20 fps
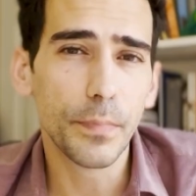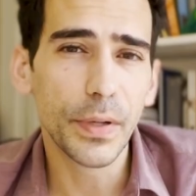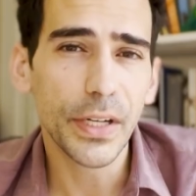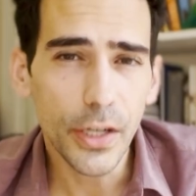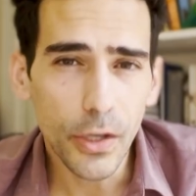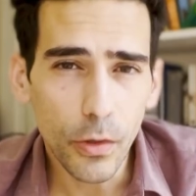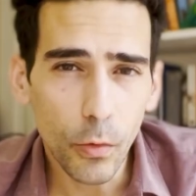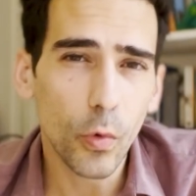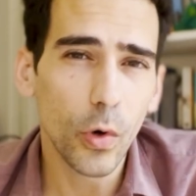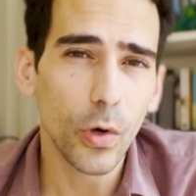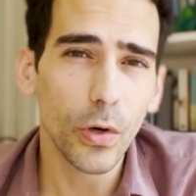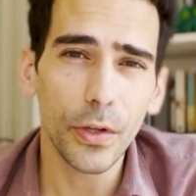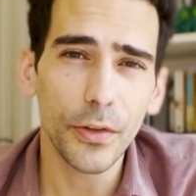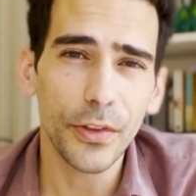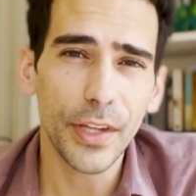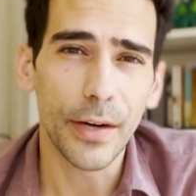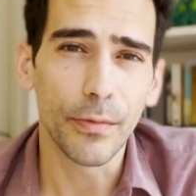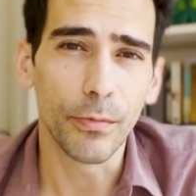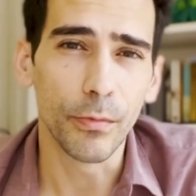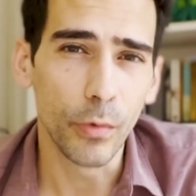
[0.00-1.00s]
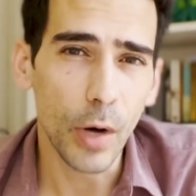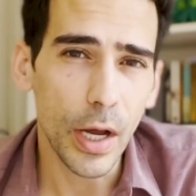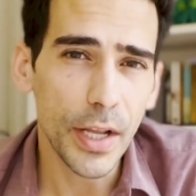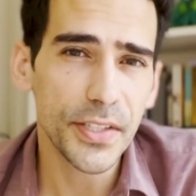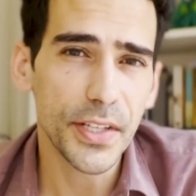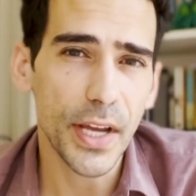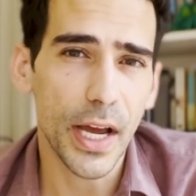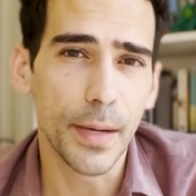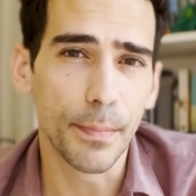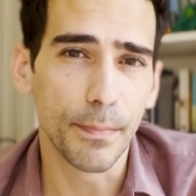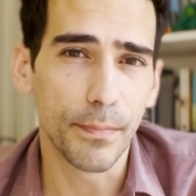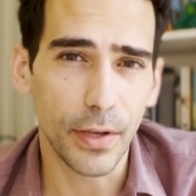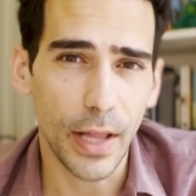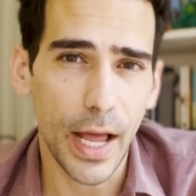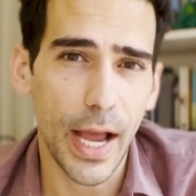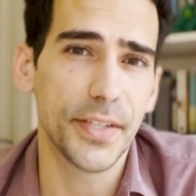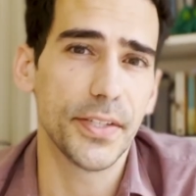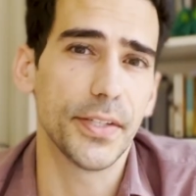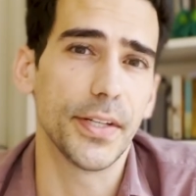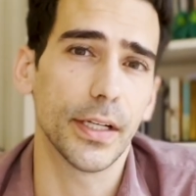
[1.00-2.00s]
But in a world that runs on
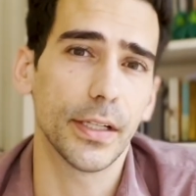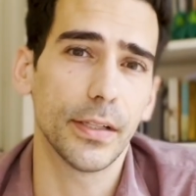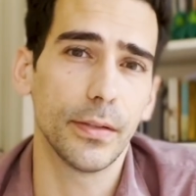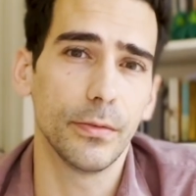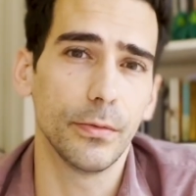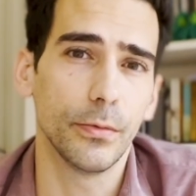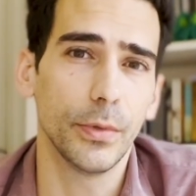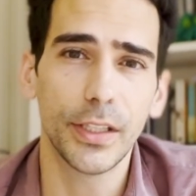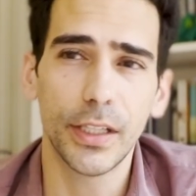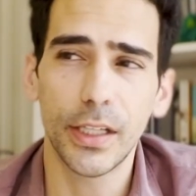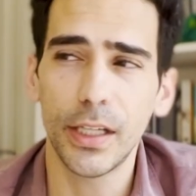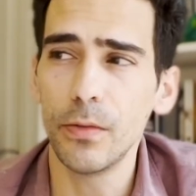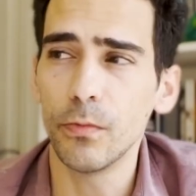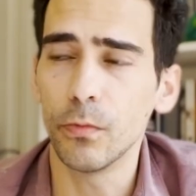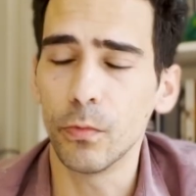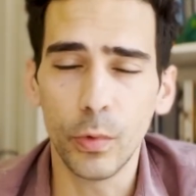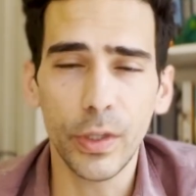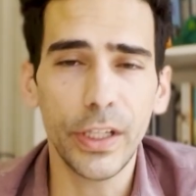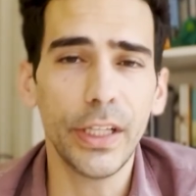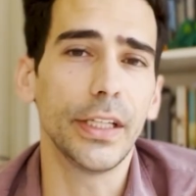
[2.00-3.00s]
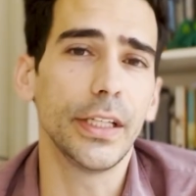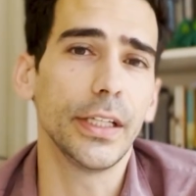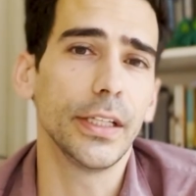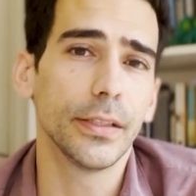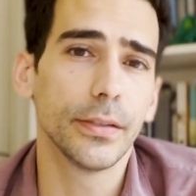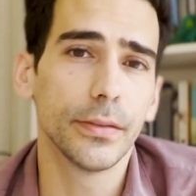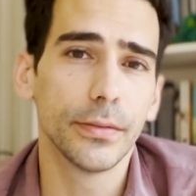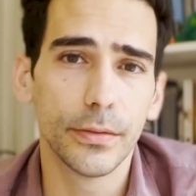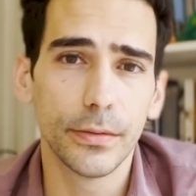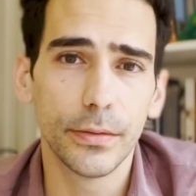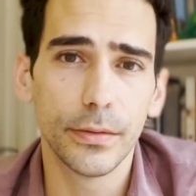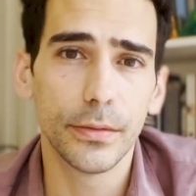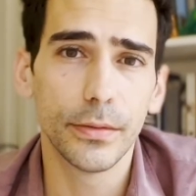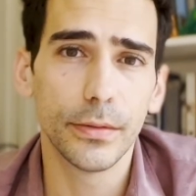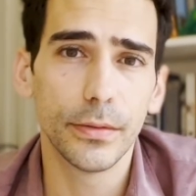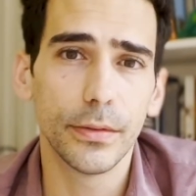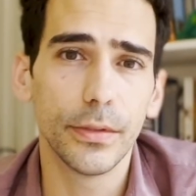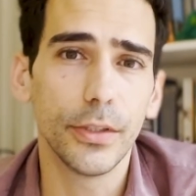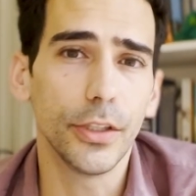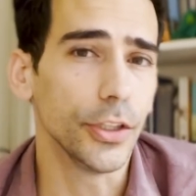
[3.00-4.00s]
plastic, what can we,
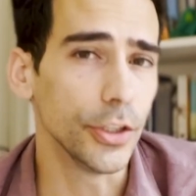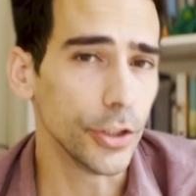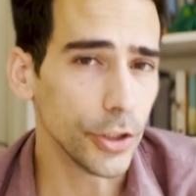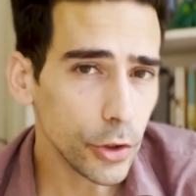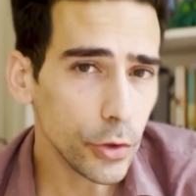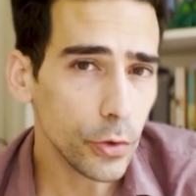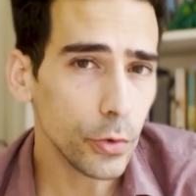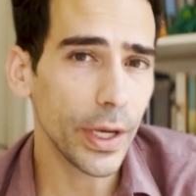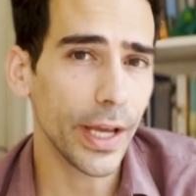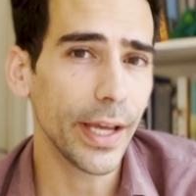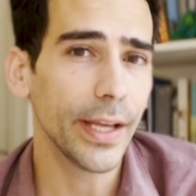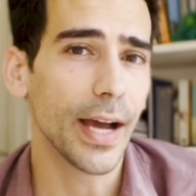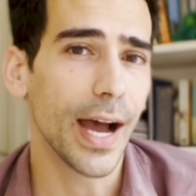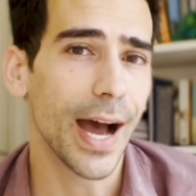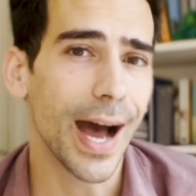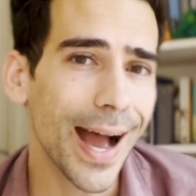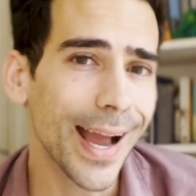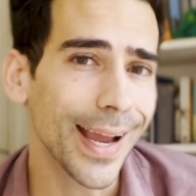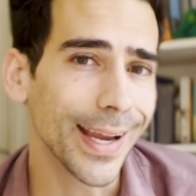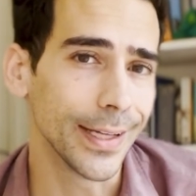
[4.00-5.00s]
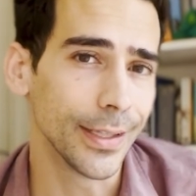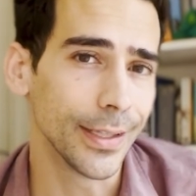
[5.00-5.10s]
you and I,